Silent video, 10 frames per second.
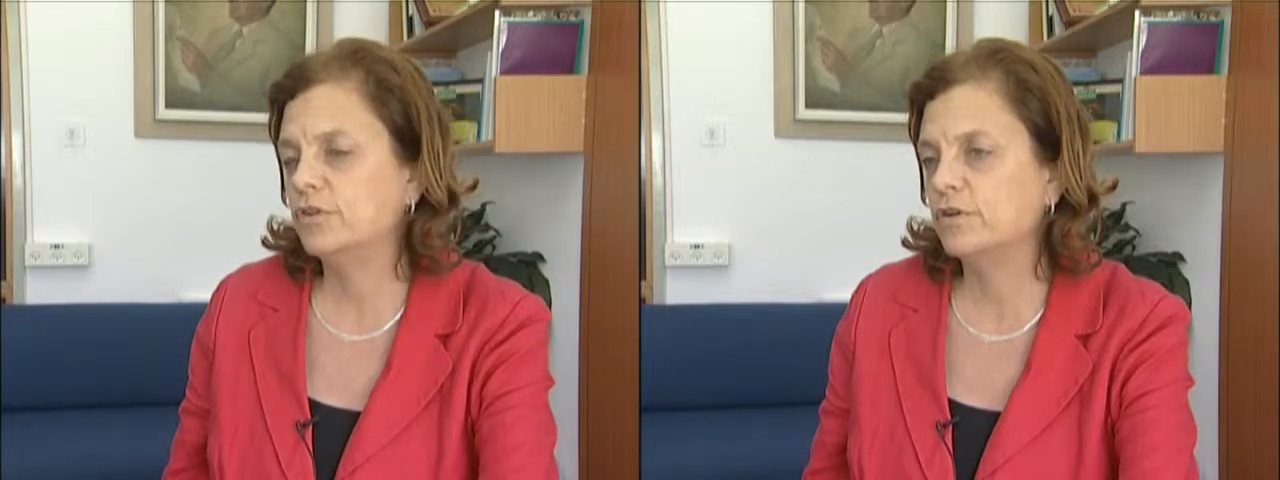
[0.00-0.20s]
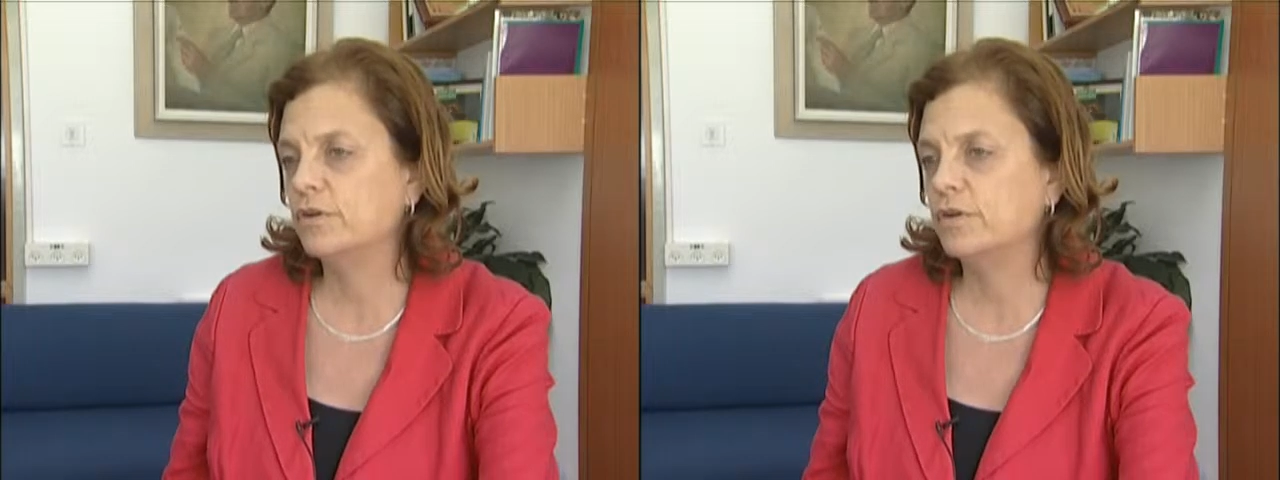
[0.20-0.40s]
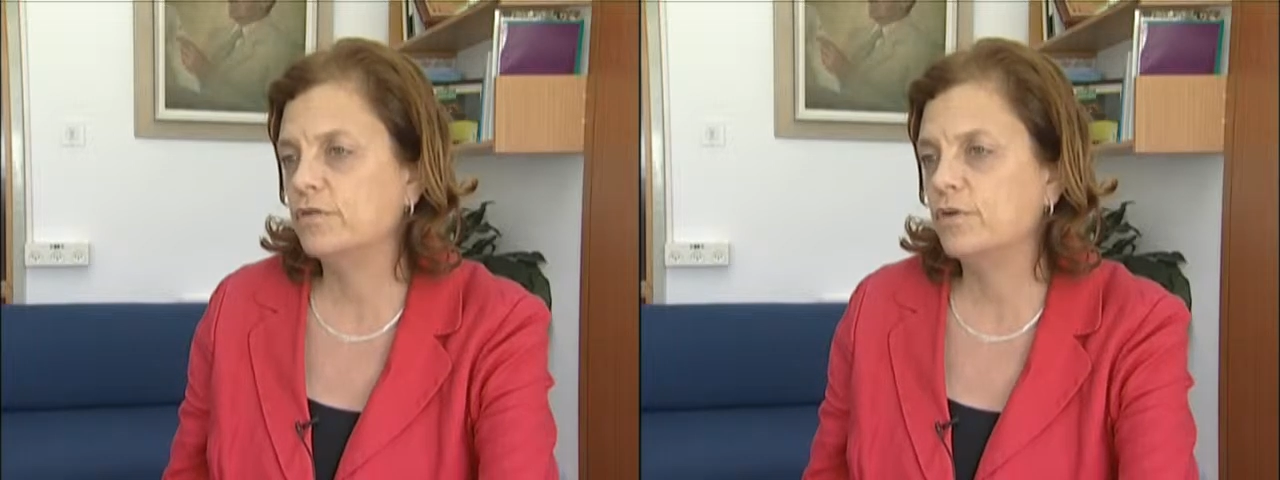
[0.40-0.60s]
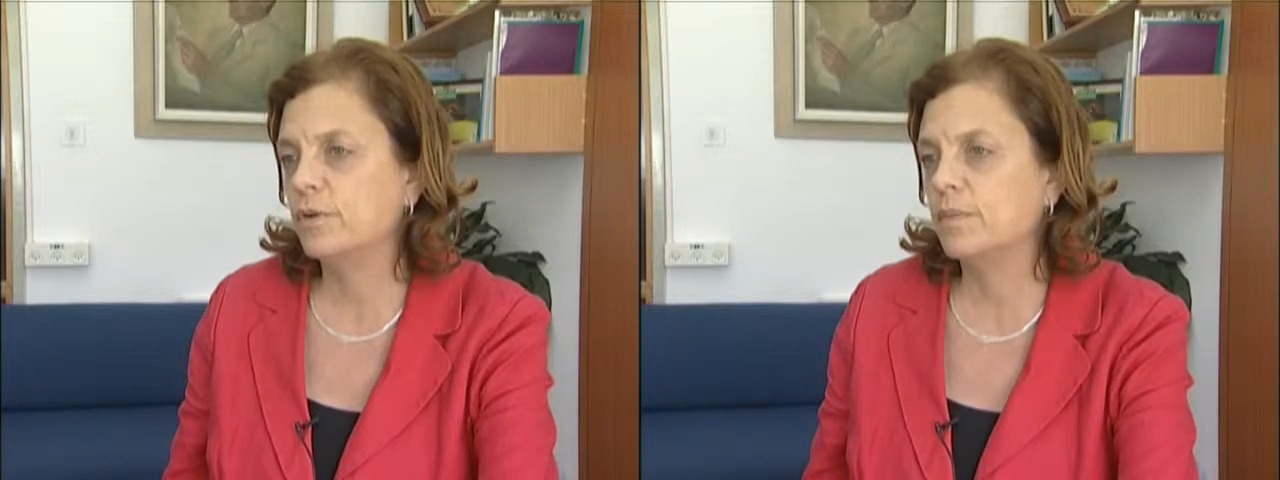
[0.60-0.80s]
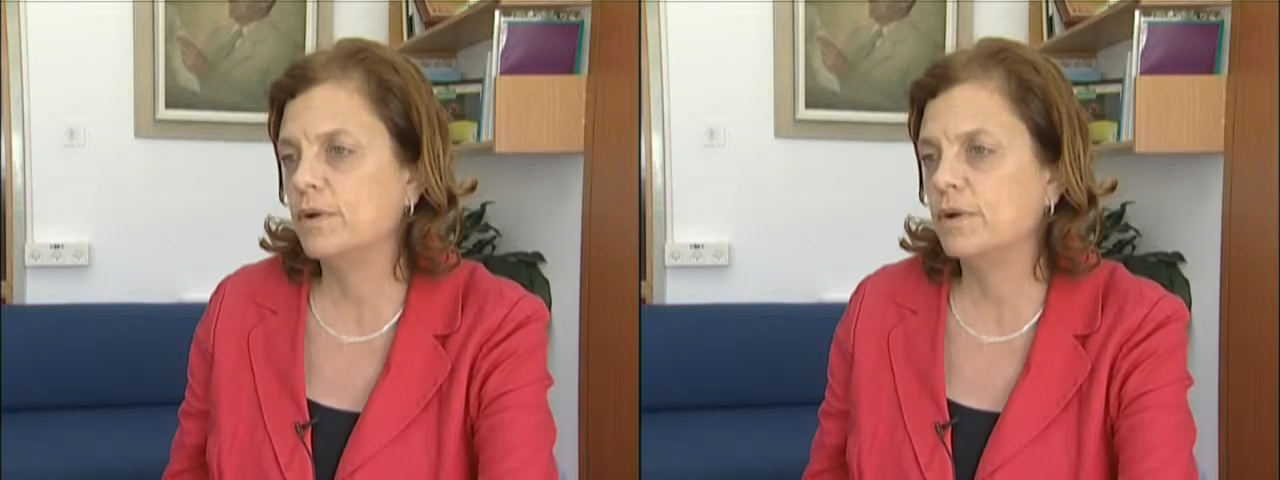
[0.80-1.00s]
children
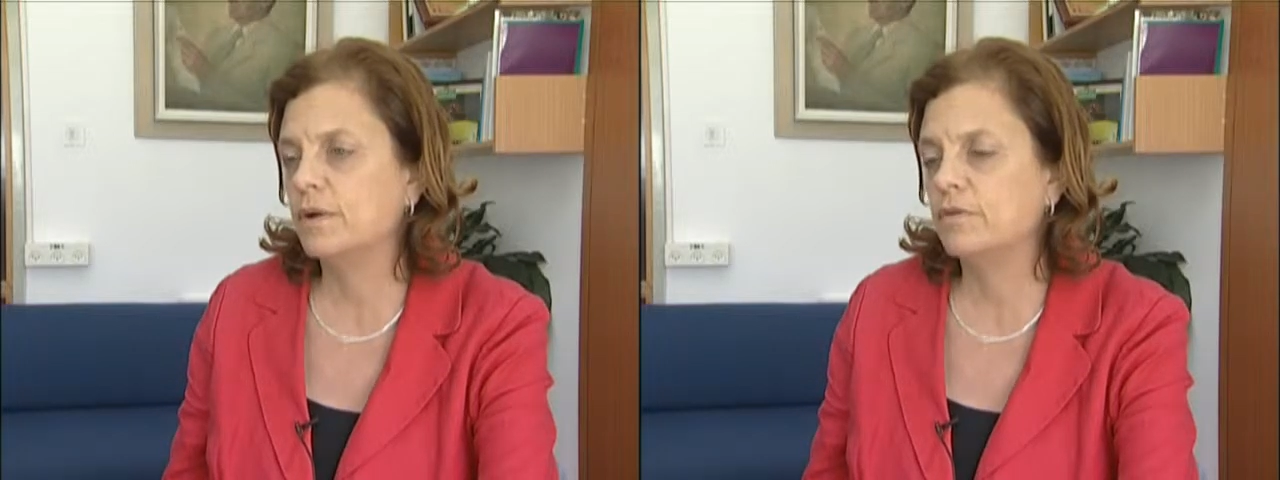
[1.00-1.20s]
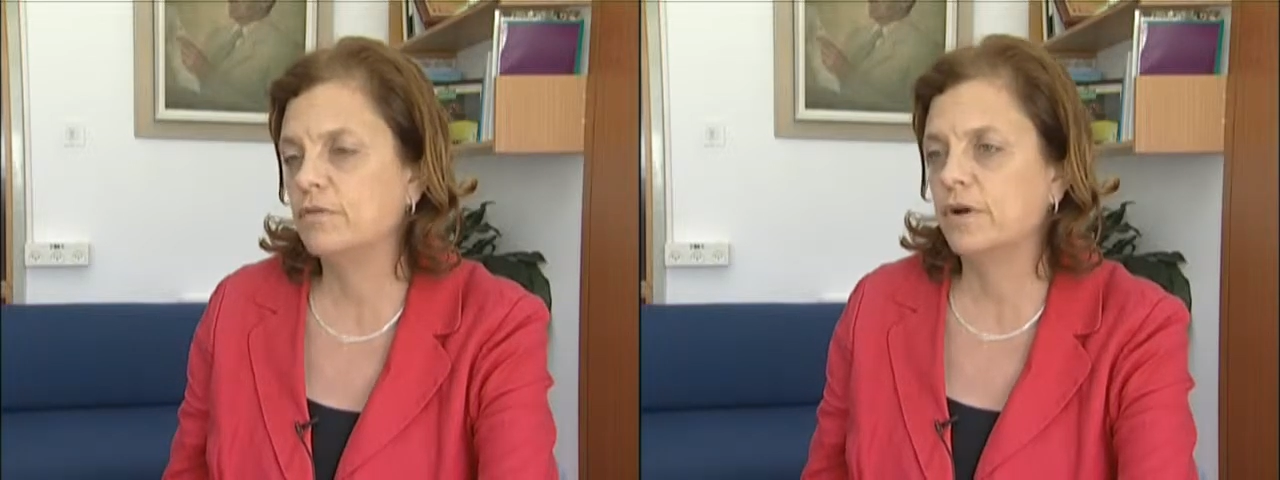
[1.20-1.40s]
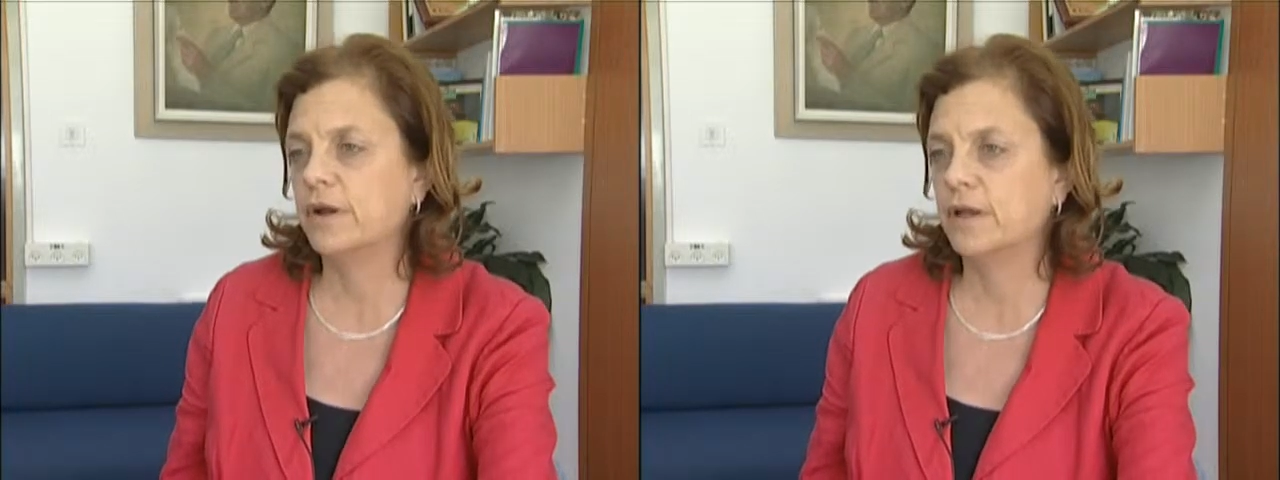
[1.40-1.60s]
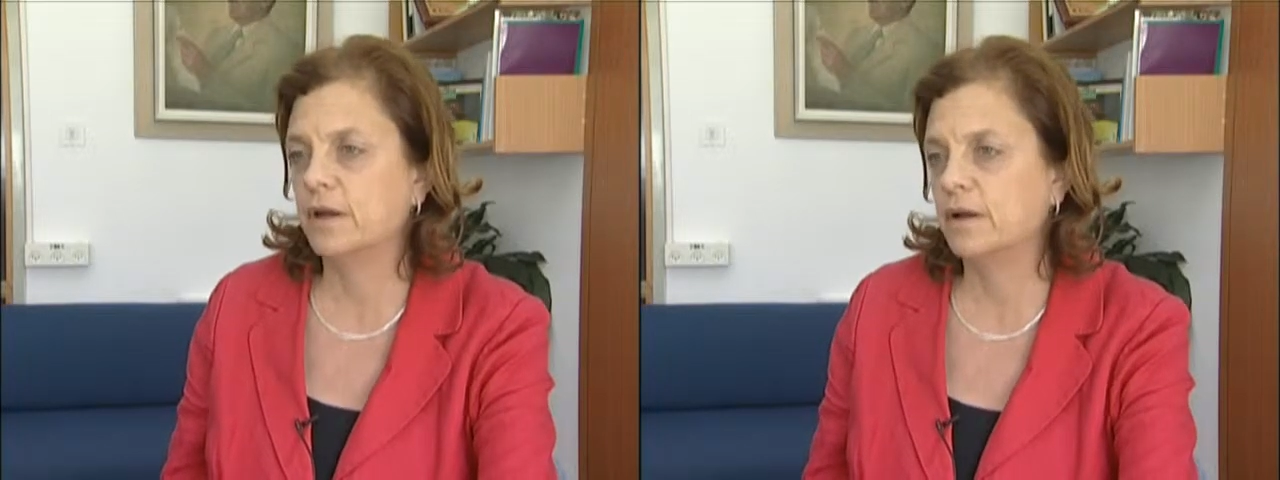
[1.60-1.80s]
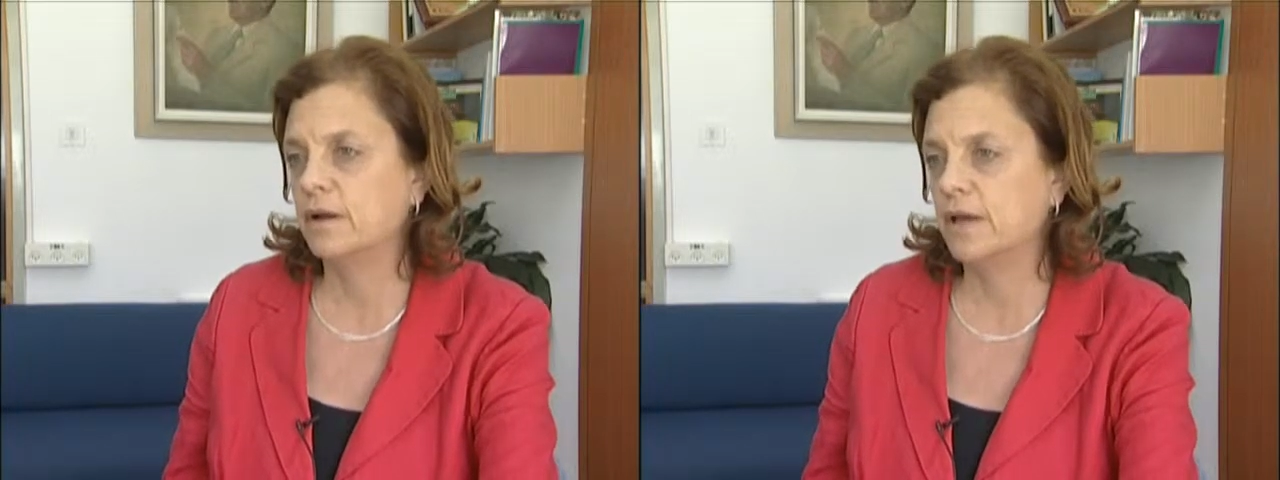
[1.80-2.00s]
from a
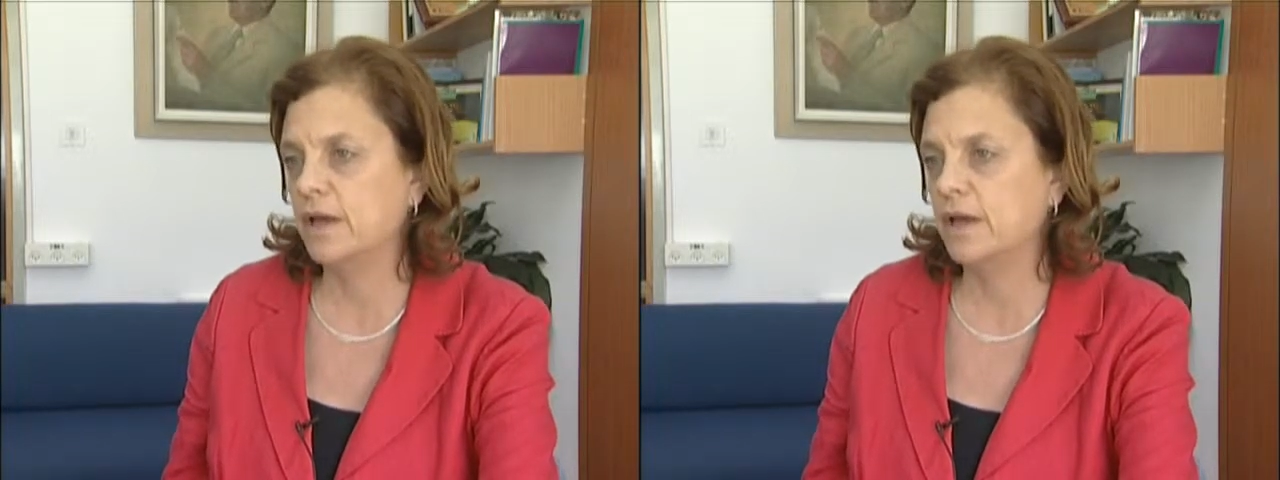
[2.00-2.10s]
very early